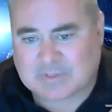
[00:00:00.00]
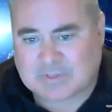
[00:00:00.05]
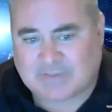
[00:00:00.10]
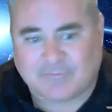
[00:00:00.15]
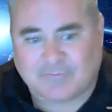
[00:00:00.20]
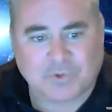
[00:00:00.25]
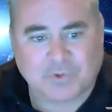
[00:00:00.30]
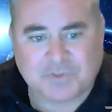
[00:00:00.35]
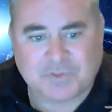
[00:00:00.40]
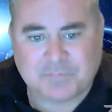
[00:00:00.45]
like a
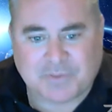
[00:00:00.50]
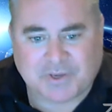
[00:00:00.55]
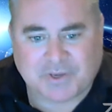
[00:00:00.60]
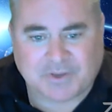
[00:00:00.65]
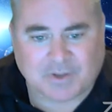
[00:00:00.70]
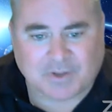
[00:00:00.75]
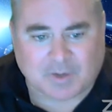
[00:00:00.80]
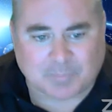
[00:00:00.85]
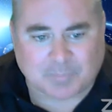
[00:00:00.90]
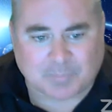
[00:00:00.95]
$14
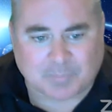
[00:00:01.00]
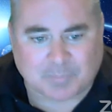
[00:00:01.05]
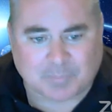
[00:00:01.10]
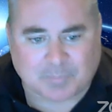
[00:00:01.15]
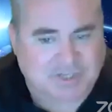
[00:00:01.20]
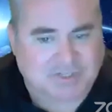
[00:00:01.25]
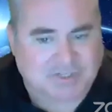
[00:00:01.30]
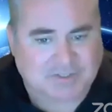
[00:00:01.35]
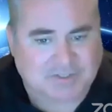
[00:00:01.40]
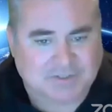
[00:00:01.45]
billion
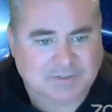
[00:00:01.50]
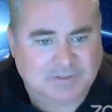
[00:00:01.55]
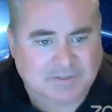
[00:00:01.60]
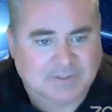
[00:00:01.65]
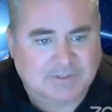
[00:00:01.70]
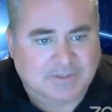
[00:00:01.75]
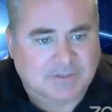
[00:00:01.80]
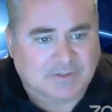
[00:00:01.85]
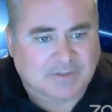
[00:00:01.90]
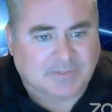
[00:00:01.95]
project.
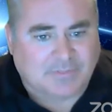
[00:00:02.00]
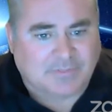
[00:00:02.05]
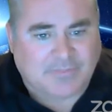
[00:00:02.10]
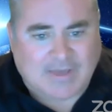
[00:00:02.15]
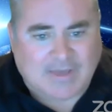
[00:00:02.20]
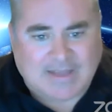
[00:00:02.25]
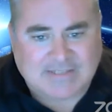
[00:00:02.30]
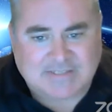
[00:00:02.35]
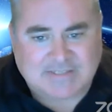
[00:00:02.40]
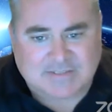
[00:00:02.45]

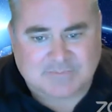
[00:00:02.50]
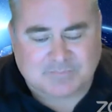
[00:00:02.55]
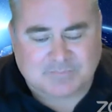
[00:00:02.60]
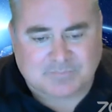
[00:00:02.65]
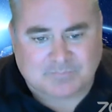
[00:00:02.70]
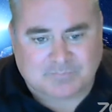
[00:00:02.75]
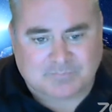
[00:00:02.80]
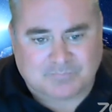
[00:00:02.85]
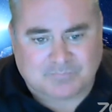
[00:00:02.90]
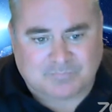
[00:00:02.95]
That's
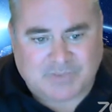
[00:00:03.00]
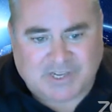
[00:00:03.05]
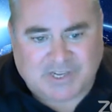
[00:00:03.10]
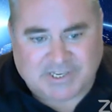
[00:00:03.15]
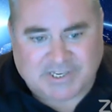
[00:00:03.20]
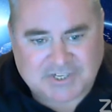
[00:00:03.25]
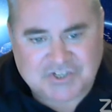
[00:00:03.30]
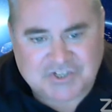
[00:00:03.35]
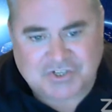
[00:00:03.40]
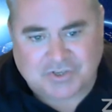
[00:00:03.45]
in
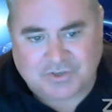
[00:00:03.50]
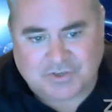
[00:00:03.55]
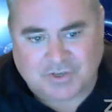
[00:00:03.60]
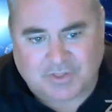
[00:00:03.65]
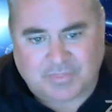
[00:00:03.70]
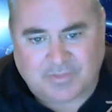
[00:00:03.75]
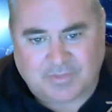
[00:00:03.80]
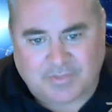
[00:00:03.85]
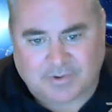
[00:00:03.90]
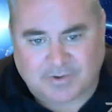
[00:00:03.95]
addition to
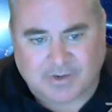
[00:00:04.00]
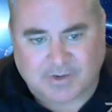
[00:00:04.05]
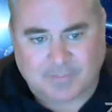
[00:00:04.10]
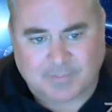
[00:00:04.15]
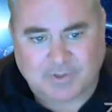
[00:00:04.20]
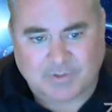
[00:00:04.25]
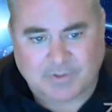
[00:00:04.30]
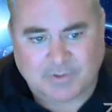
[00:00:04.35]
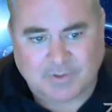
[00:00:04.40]
Ethereum.